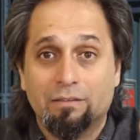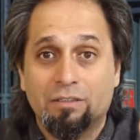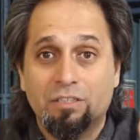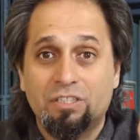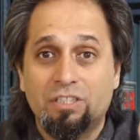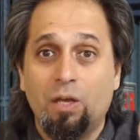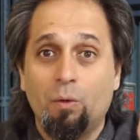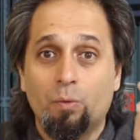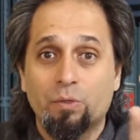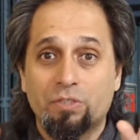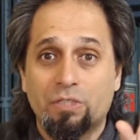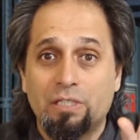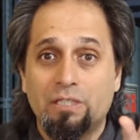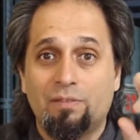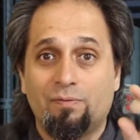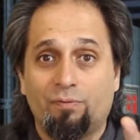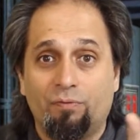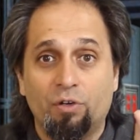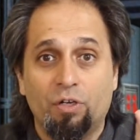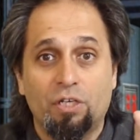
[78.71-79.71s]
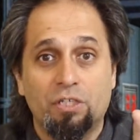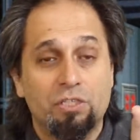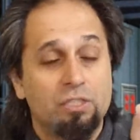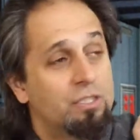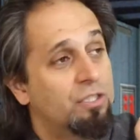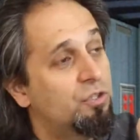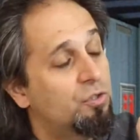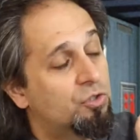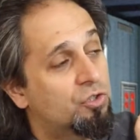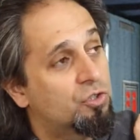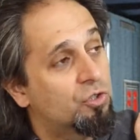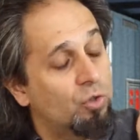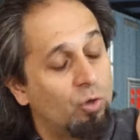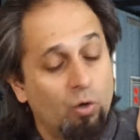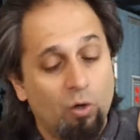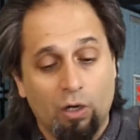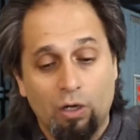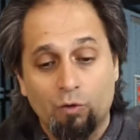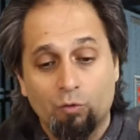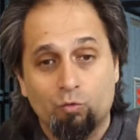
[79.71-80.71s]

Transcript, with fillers: Because there was these footage and you saw